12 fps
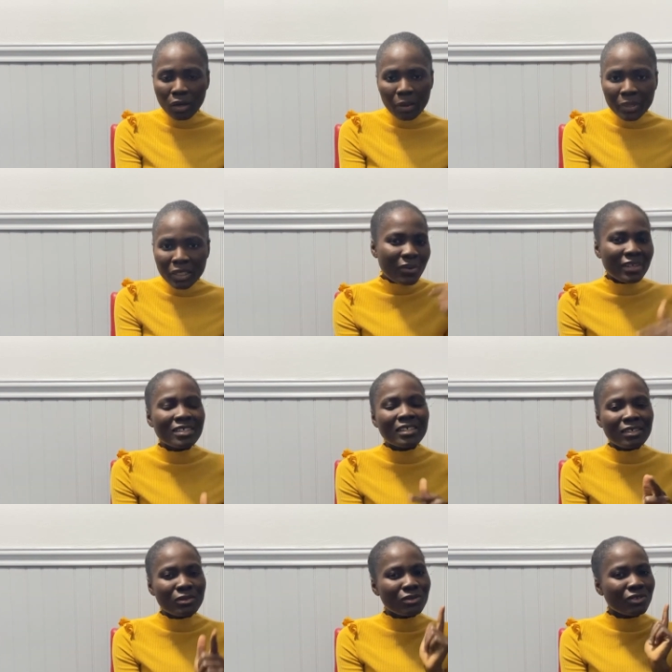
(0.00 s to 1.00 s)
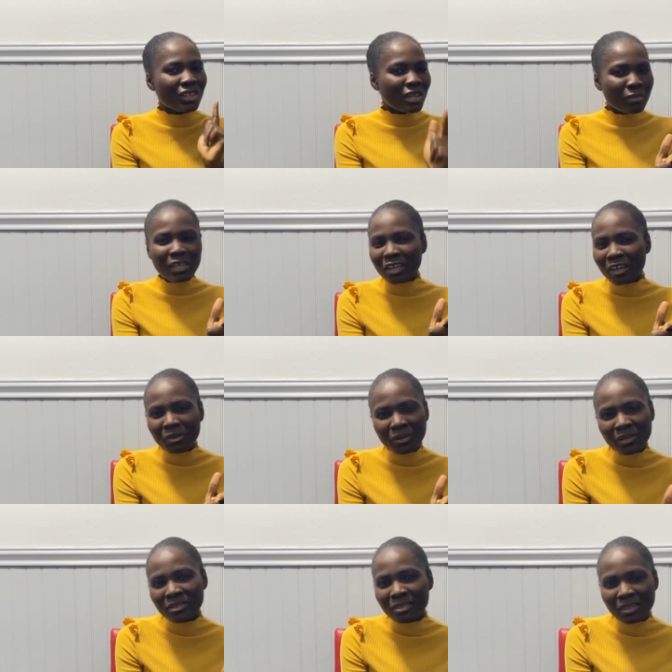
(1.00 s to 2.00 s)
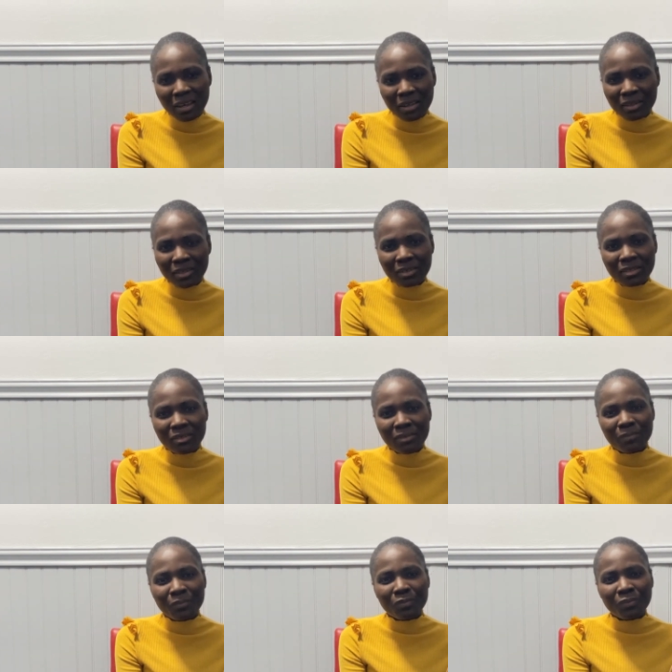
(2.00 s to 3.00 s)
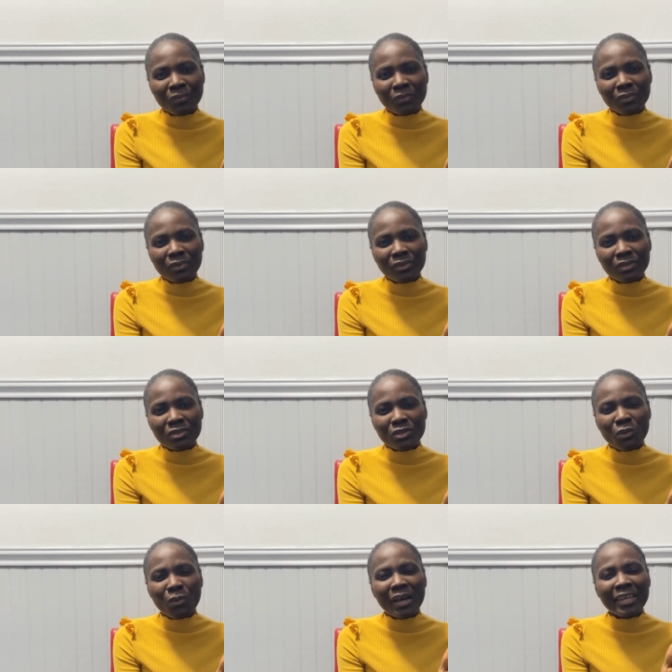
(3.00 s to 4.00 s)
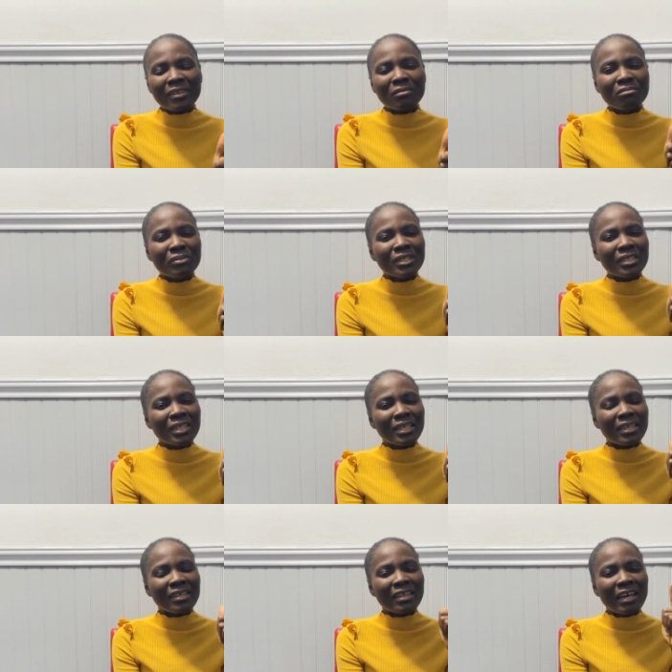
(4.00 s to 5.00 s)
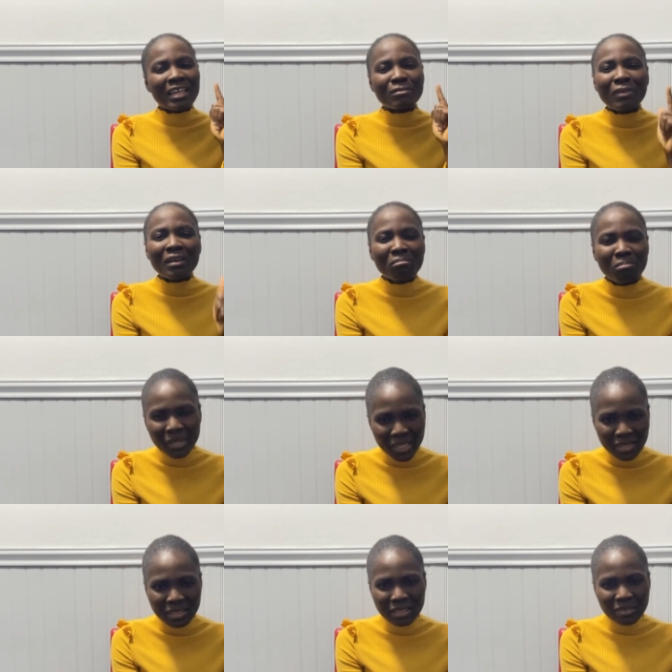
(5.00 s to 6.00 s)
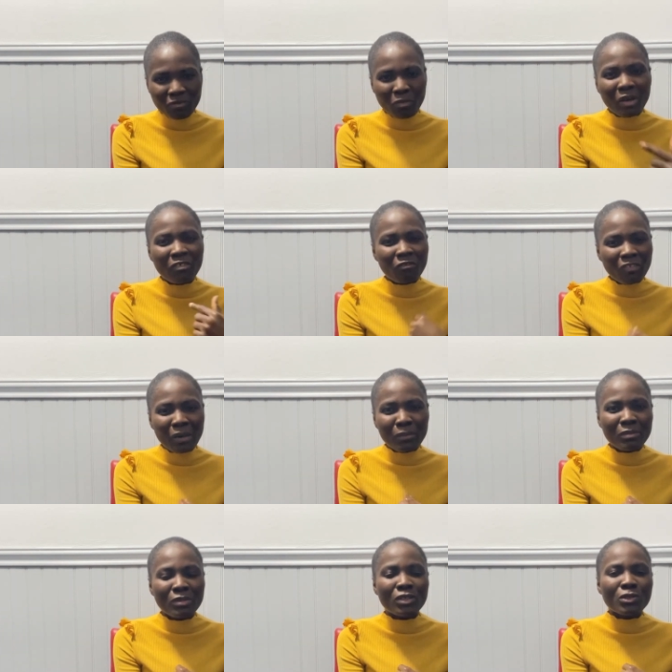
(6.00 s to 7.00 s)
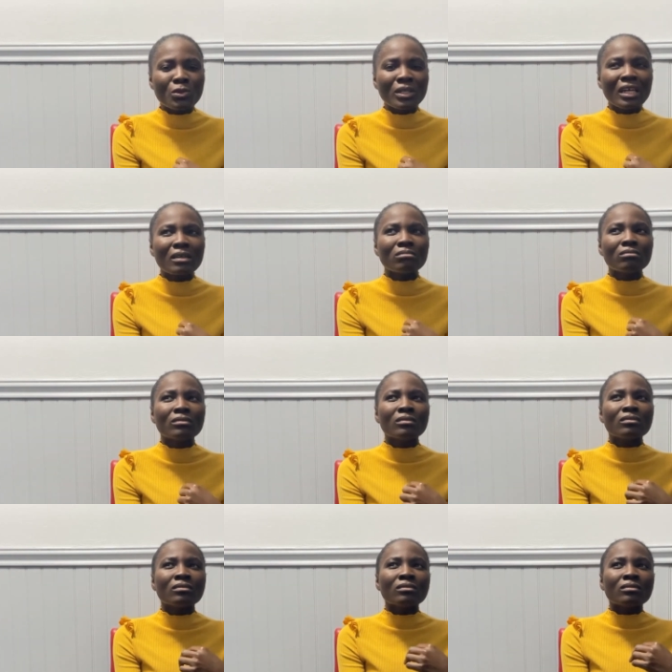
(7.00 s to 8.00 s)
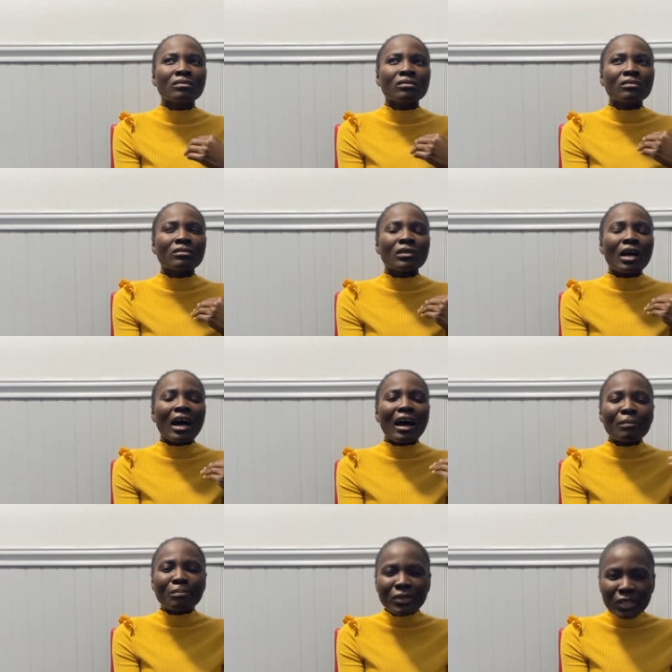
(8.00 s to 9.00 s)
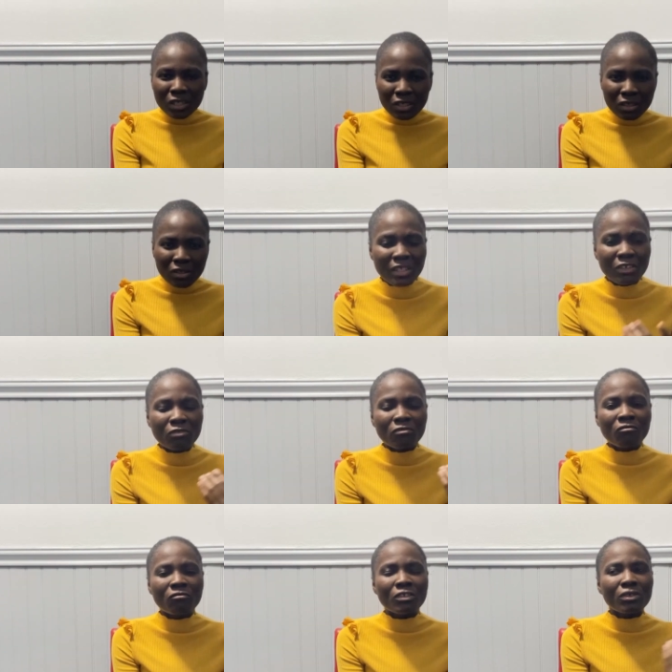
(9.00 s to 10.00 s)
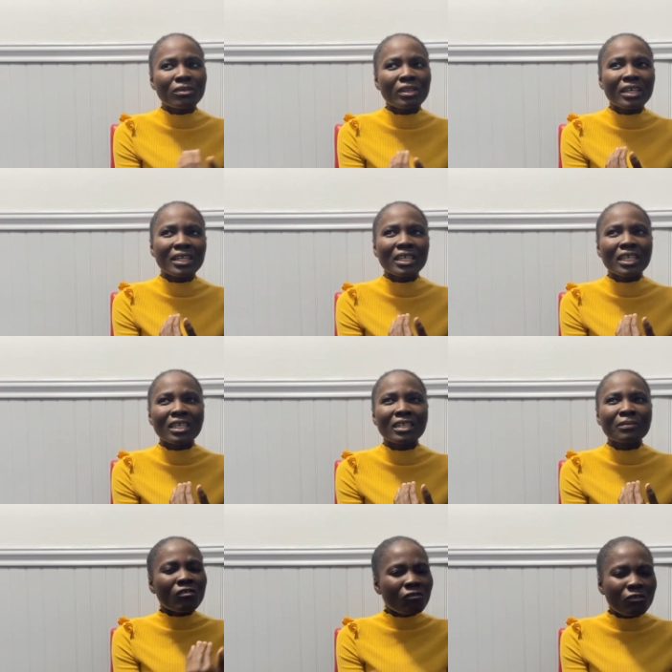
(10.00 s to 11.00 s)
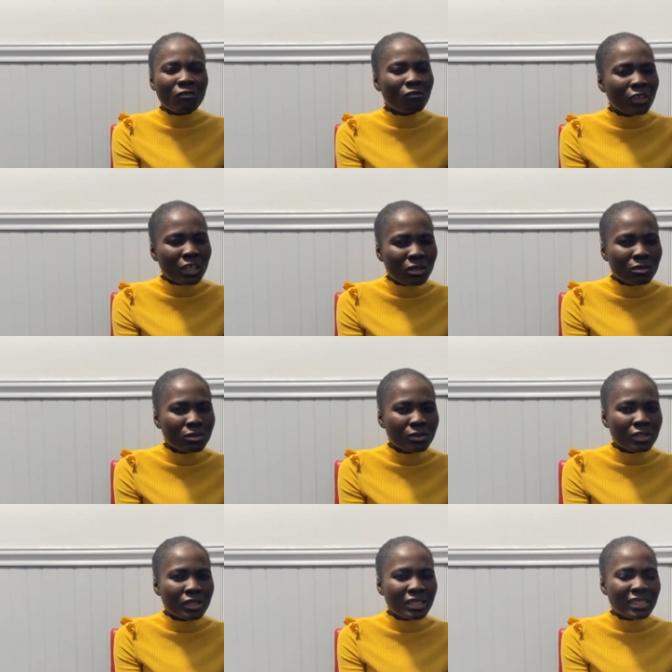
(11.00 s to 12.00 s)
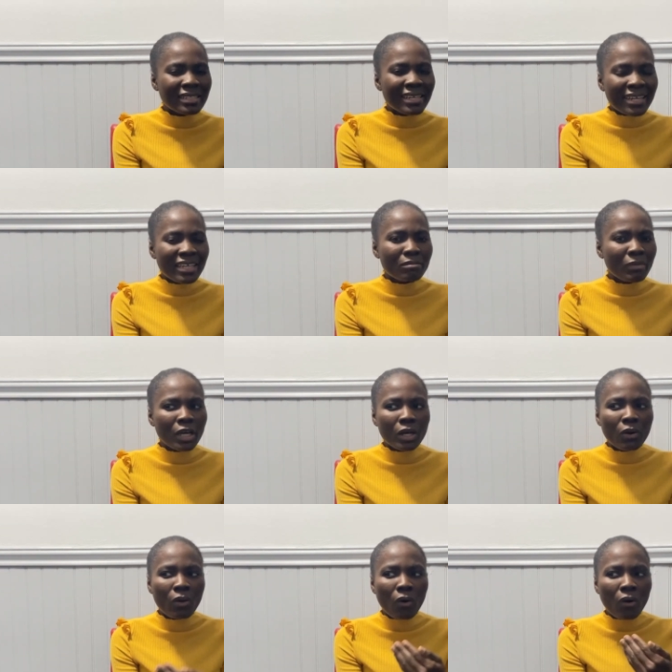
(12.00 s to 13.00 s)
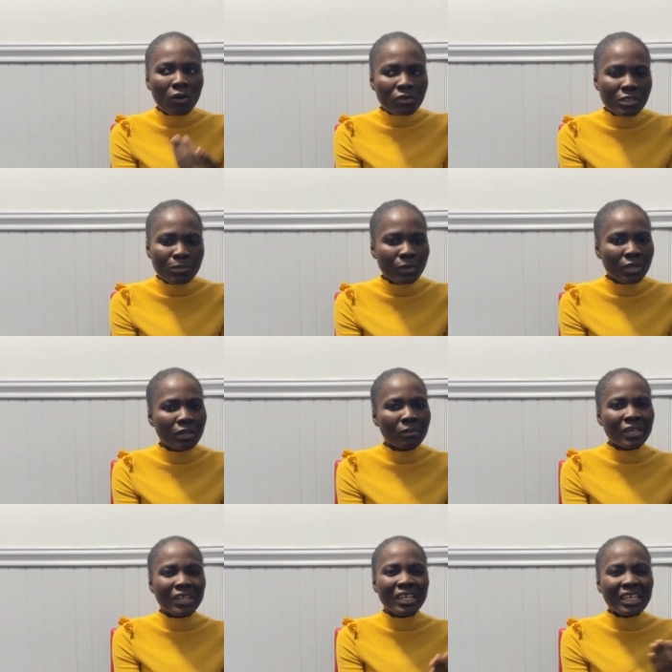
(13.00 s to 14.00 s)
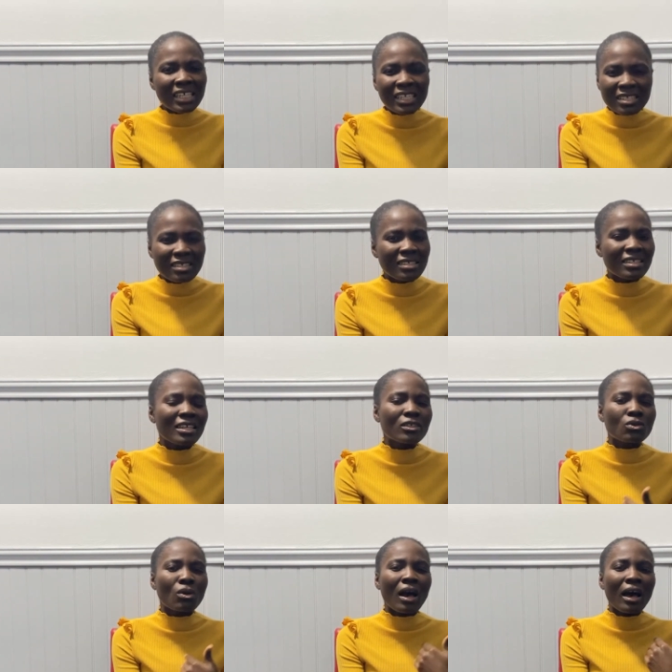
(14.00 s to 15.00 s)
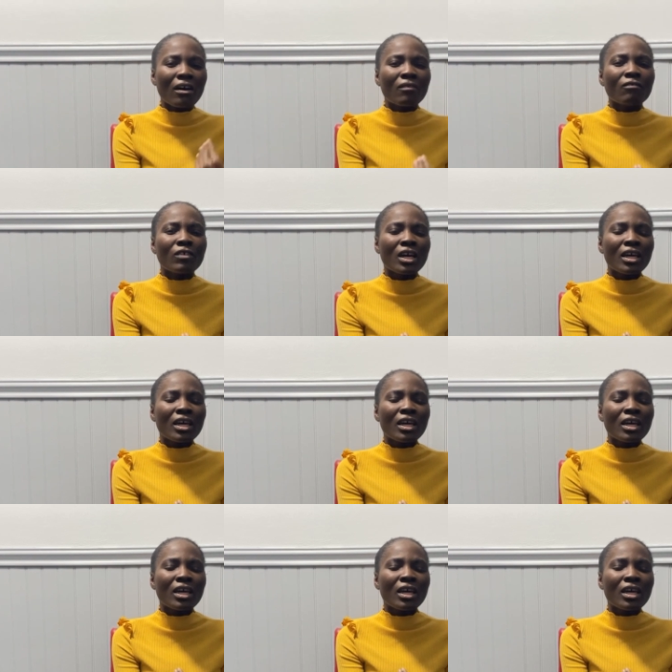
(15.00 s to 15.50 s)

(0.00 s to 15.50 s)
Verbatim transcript: I mean, I needed to get my career started so I can be at my best for my family because when I'm happy, when I don't feel like fulfilled, then my husband and my kids get to have